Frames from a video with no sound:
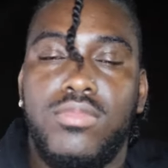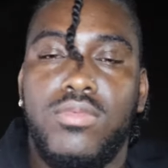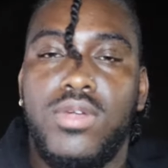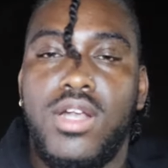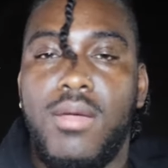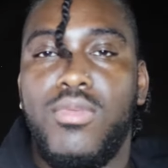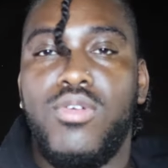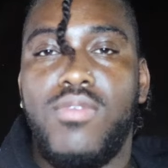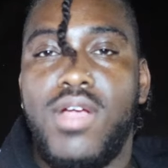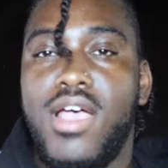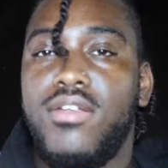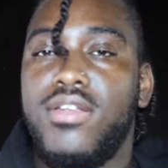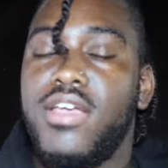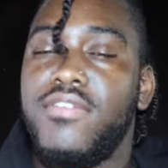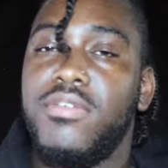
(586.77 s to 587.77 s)
when I'm
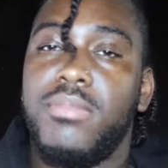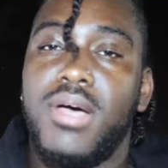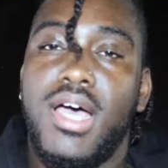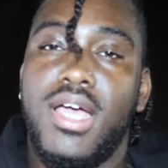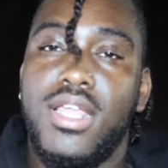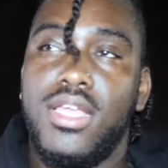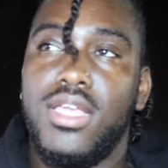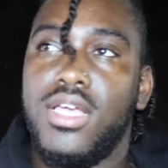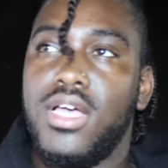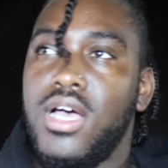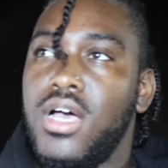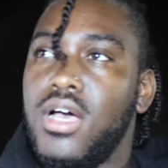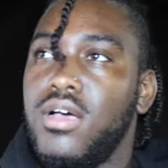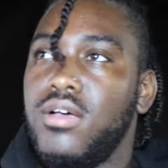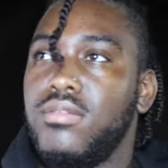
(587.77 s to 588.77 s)
around everybody.
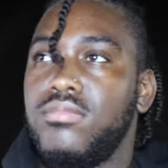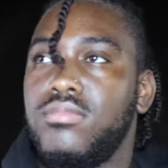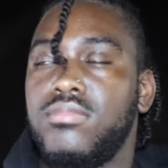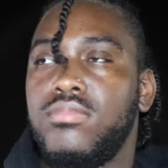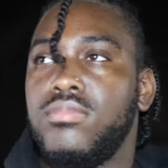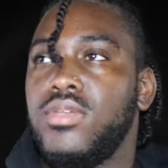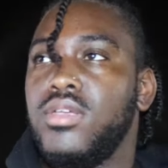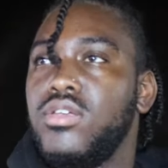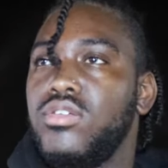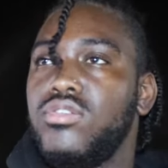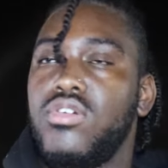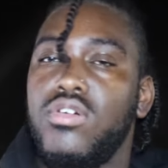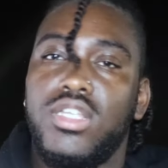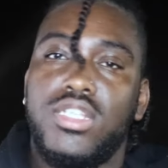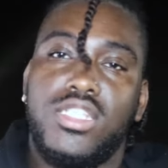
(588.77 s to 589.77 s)

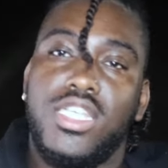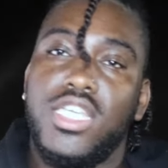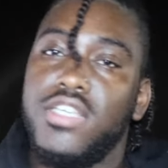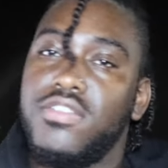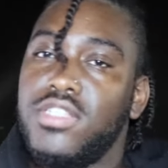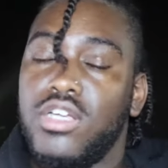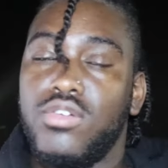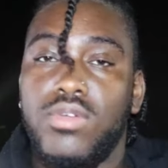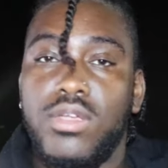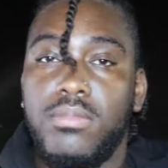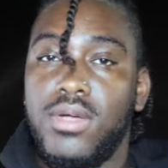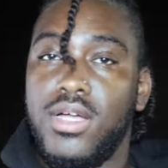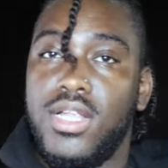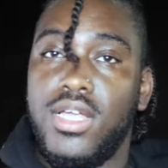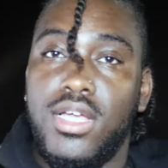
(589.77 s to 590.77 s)
You know, the chiefs, the Queen
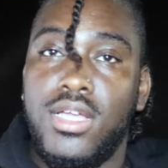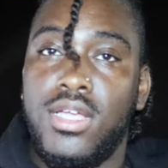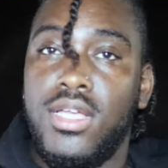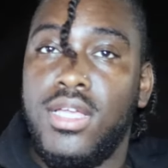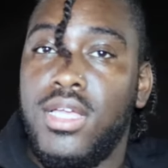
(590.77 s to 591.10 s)
Mother.